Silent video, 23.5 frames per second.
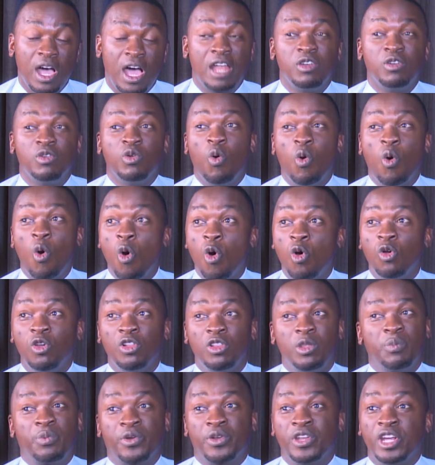and
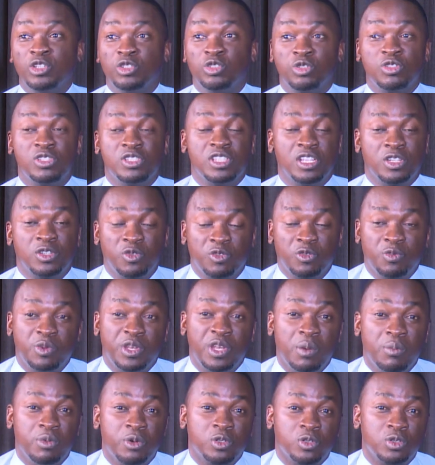all the productions that we've
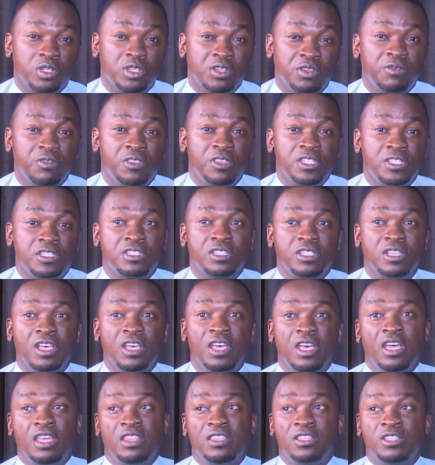been able to give
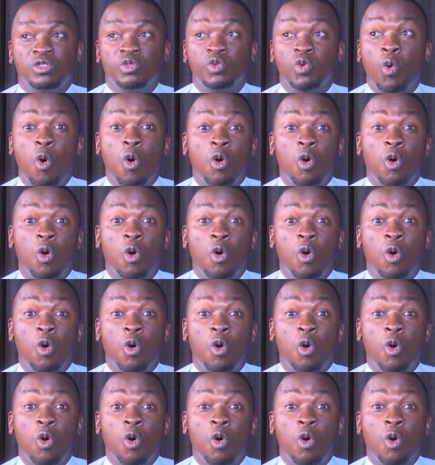this